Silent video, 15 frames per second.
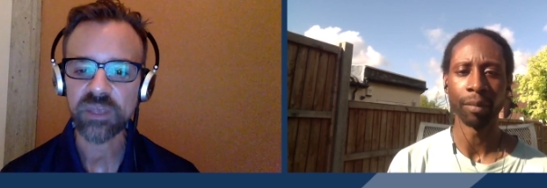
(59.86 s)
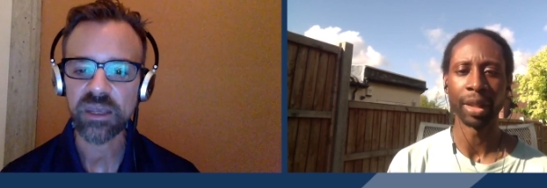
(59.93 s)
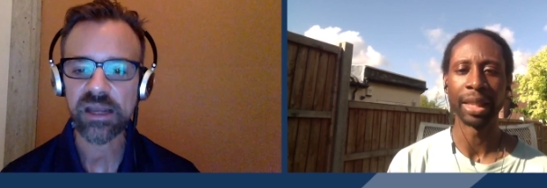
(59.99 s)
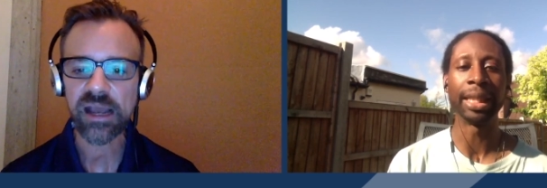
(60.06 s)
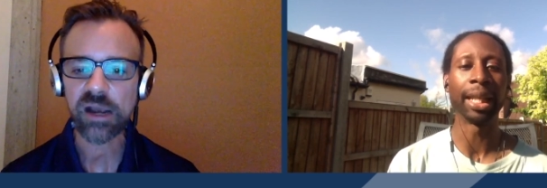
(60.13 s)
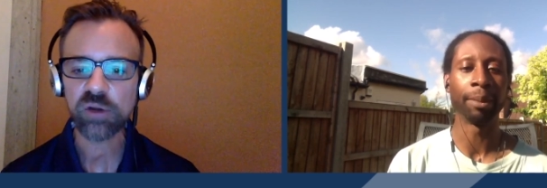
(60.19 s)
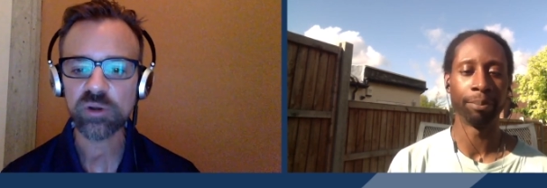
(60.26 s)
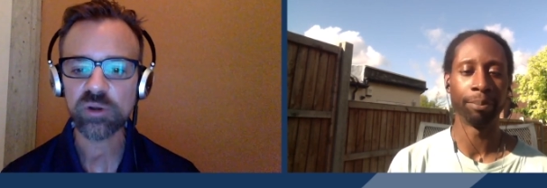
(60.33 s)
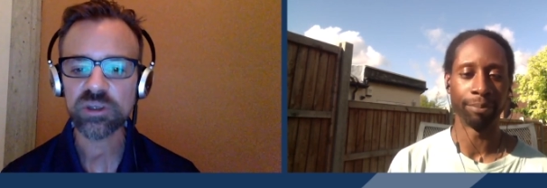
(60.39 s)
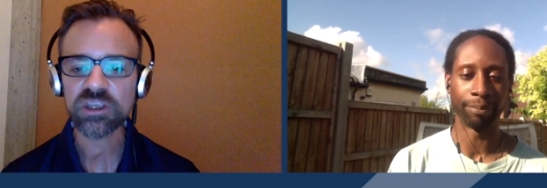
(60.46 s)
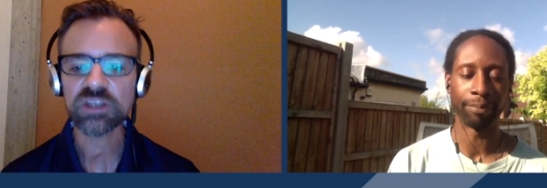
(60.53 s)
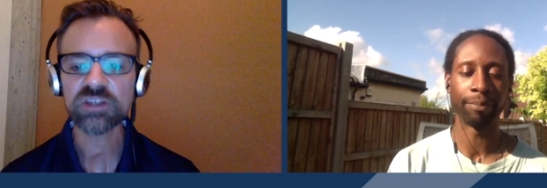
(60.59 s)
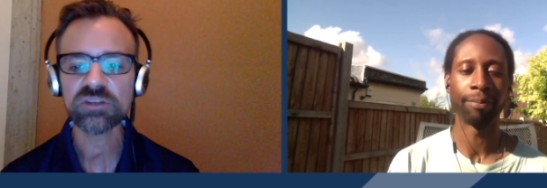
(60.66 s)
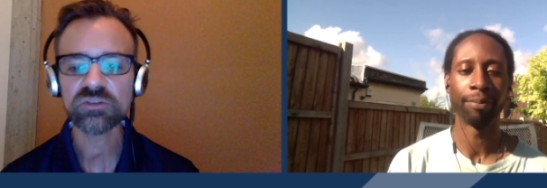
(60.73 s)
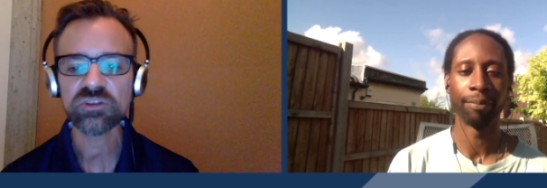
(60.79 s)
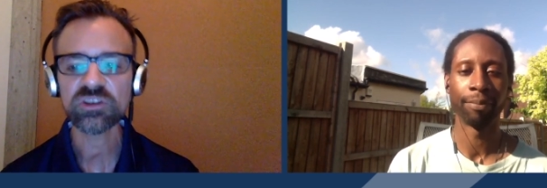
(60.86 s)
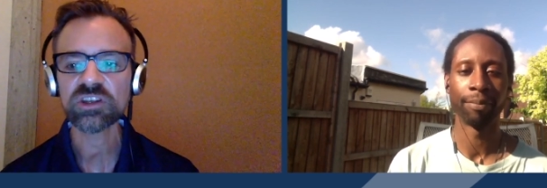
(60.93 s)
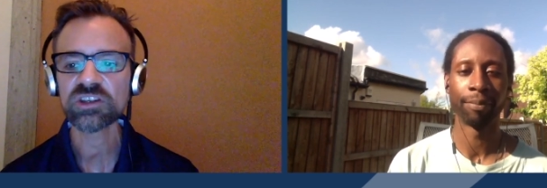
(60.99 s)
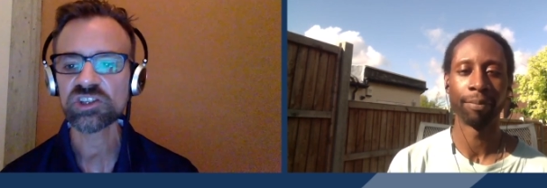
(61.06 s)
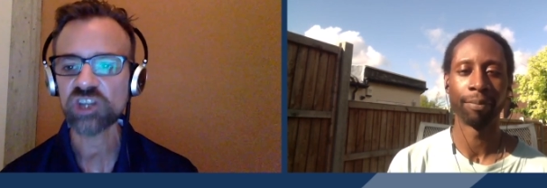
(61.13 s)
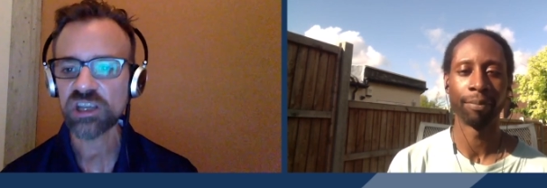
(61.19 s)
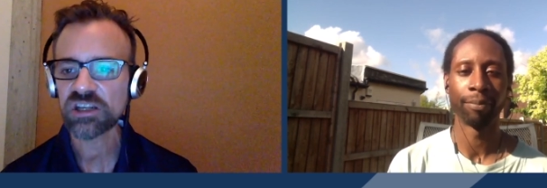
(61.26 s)
Speaker 1: and how yeah. we can use it
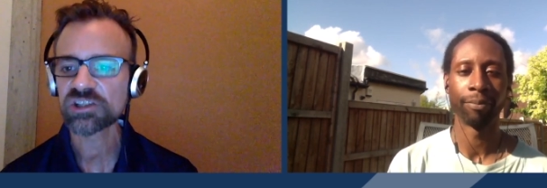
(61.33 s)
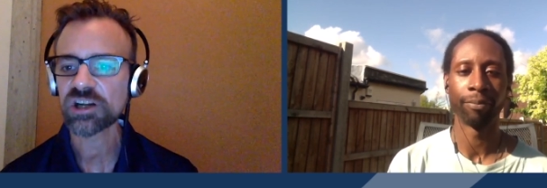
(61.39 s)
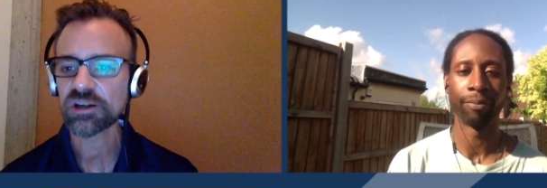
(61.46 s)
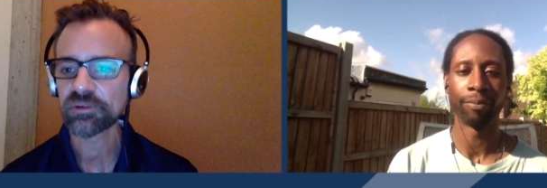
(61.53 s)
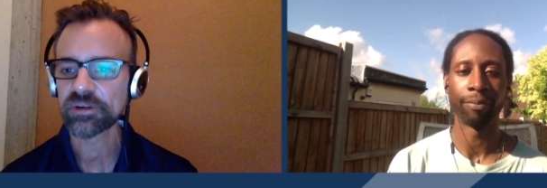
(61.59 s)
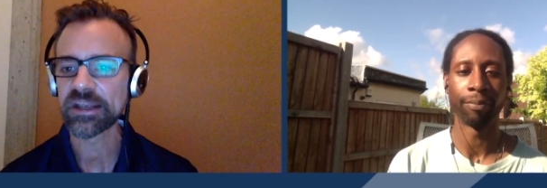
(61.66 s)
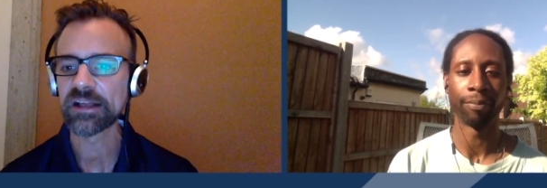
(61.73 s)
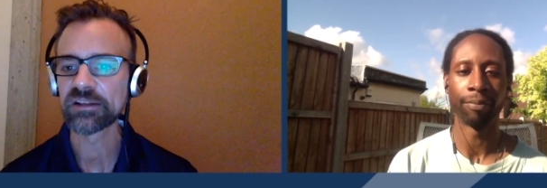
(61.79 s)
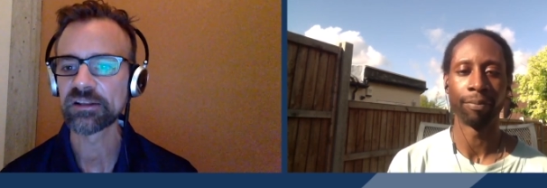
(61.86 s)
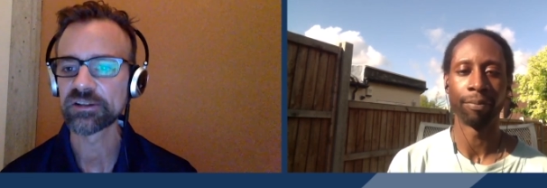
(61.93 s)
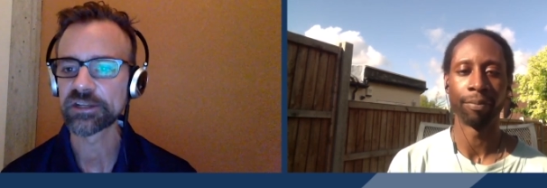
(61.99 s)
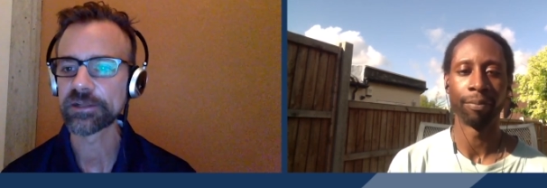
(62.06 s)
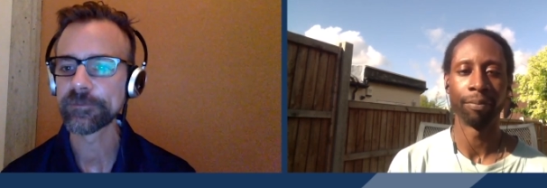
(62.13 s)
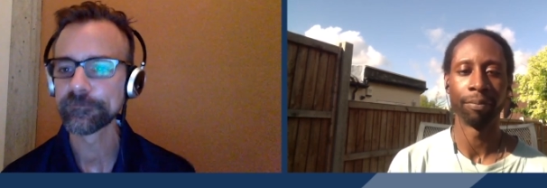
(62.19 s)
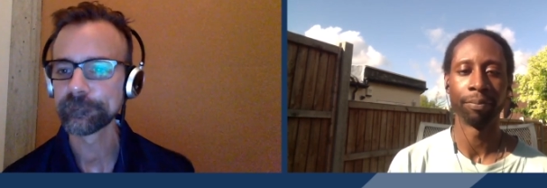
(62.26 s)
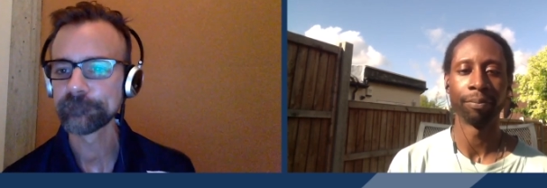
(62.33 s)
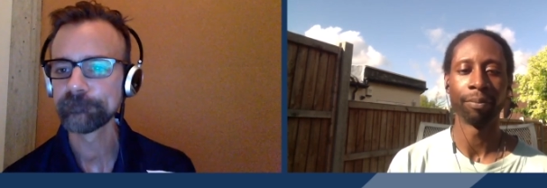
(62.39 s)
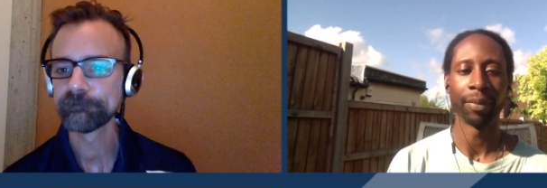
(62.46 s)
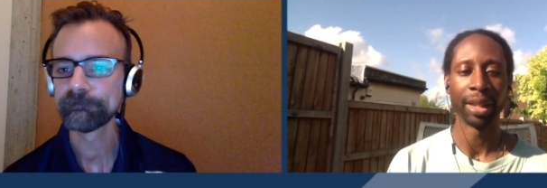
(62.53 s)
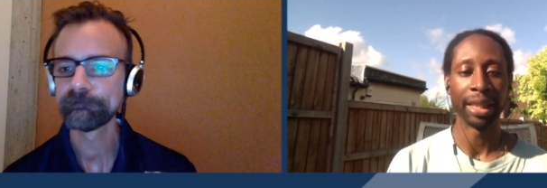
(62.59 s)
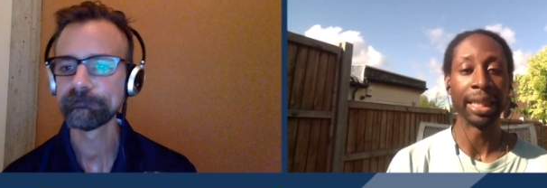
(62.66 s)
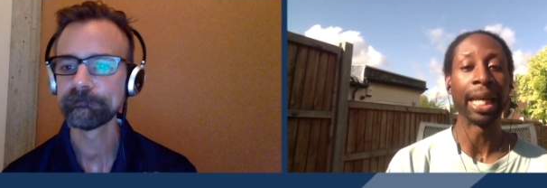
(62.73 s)
to change our reality.
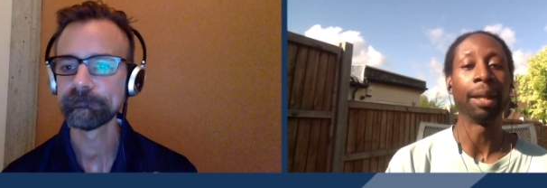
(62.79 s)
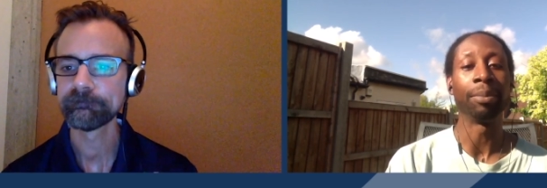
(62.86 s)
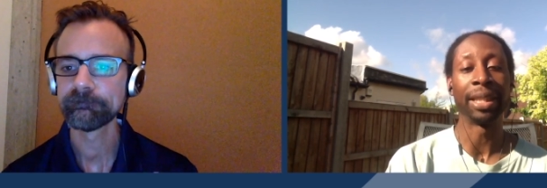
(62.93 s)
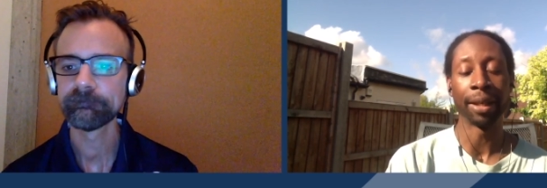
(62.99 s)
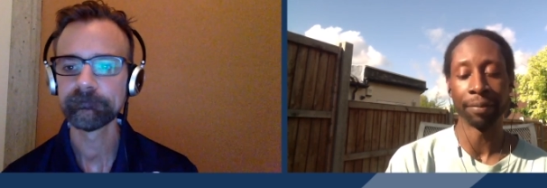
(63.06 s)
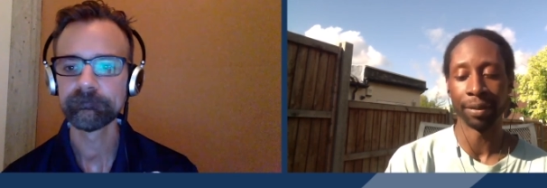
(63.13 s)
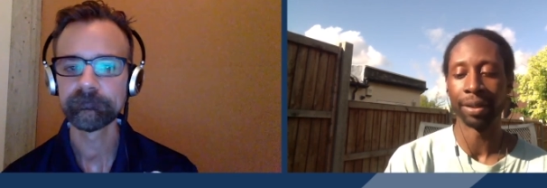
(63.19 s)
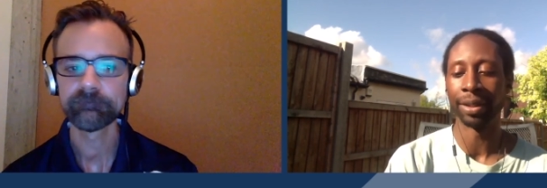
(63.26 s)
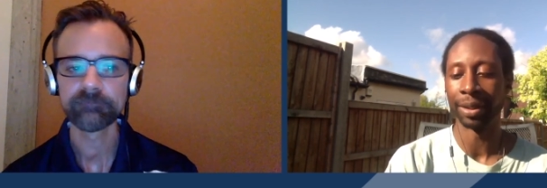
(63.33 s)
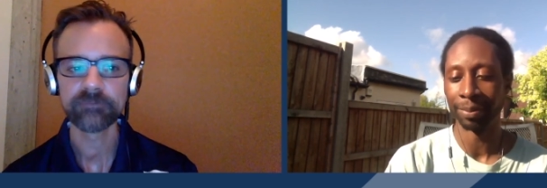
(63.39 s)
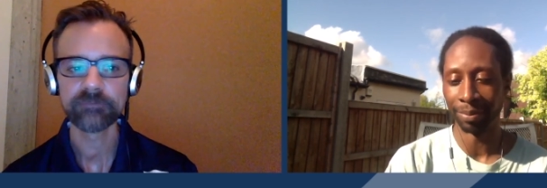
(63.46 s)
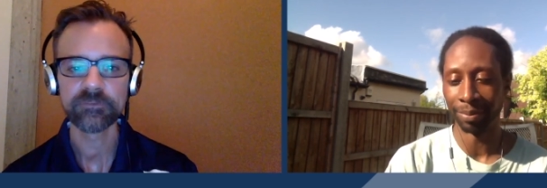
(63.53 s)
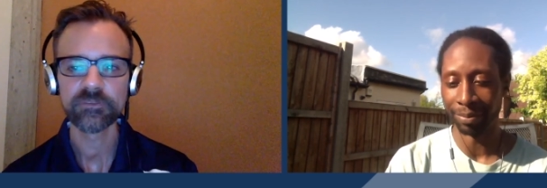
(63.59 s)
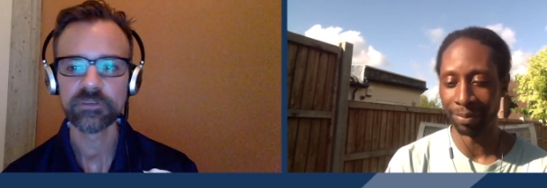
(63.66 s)
Speaker 2: Yeah, definitely.